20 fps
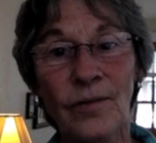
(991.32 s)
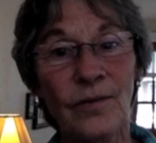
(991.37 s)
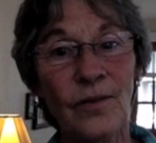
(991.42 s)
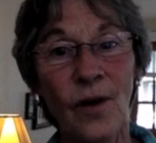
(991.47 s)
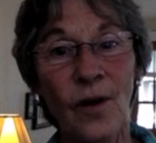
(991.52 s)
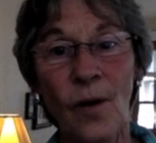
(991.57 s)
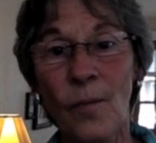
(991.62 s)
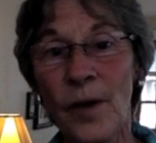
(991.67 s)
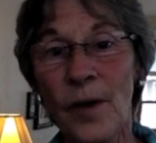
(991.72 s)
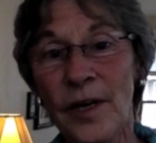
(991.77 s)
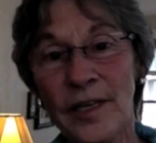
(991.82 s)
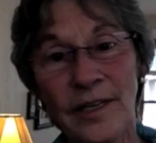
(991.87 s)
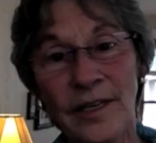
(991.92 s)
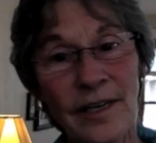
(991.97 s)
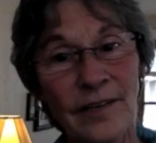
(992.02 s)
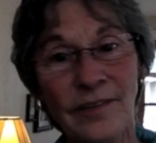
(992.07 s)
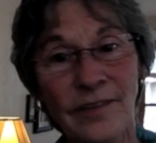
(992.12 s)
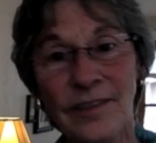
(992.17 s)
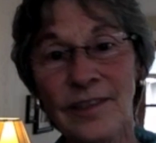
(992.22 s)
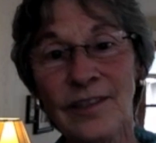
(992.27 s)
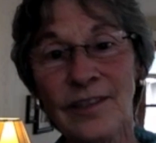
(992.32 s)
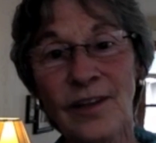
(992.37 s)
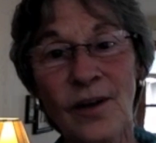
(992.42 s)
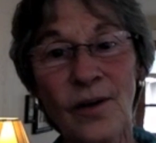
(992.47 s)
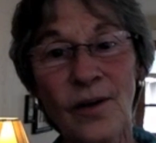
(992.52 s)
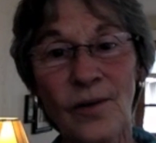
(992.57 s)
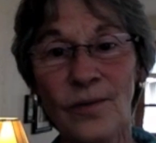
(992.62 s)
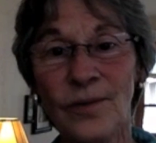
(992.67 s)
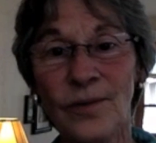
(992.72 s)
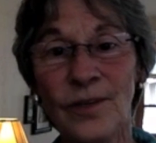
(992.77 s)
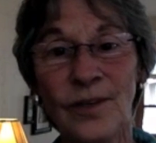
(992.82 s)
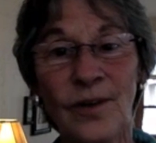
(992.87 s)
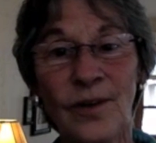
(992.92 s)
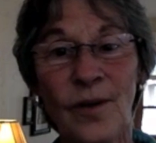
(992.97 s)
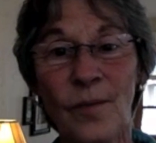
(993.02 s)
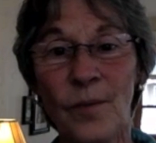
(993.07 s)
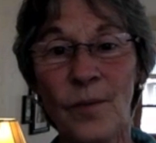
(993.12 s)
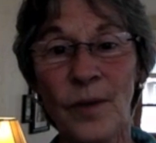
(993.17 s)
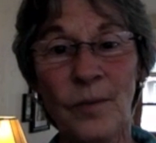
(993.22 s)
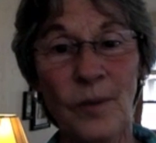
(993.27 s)
Nobody does it alone.
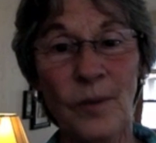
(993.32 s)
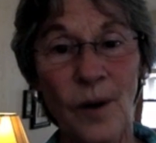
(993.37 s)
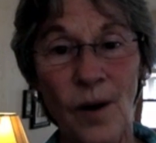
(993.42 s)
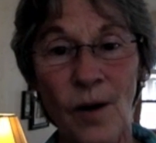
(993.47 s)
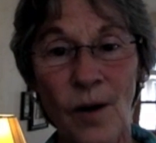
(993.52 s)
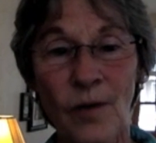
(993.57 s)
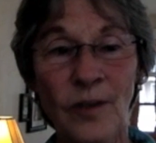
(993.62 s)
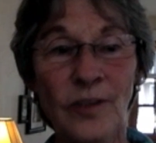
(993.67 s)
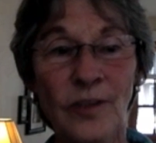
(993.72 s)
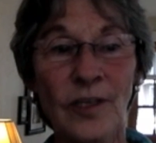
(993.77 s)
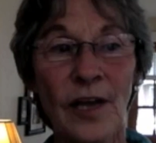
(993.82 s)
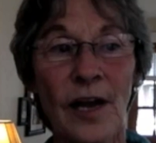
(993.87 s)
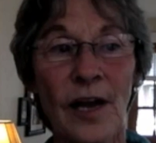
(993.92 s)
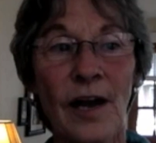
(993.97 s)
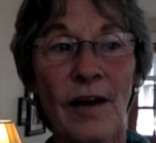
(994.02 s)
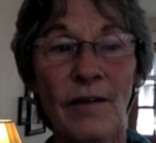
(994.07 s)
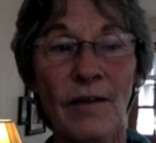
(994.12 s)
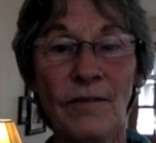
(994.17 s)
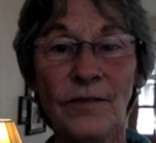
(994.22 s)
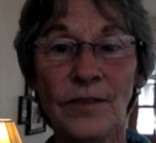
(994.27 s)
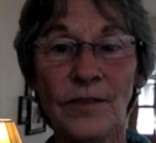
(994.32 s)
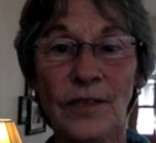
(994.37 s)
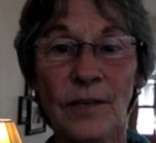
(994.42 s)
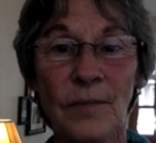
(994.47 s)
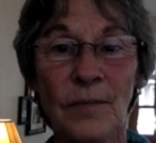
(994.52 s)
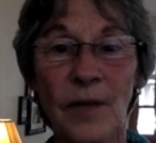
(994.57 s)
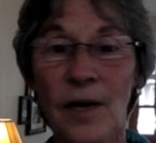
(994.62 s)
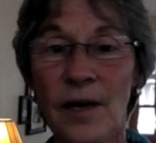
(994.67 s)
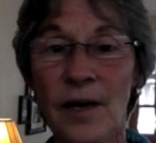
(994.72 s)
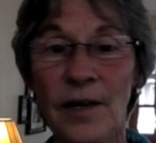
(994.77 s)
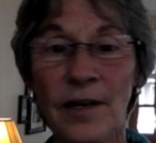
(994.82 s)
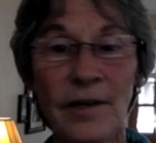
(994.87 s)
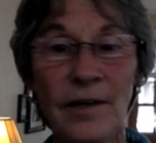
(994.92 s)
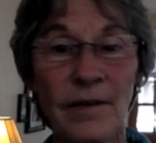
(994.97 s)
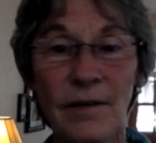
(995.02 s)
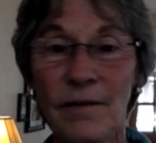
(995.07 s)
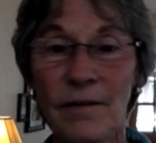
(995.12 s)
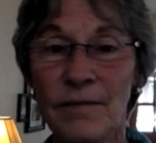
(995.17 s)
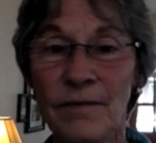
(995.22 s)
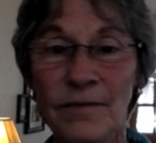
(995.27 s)
People always have some kind
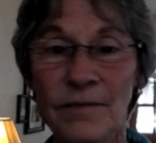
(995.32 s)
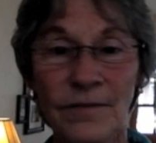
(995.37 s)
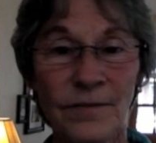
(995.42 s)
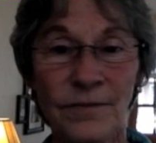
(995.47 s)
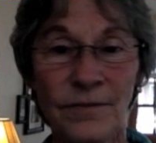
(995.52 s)
of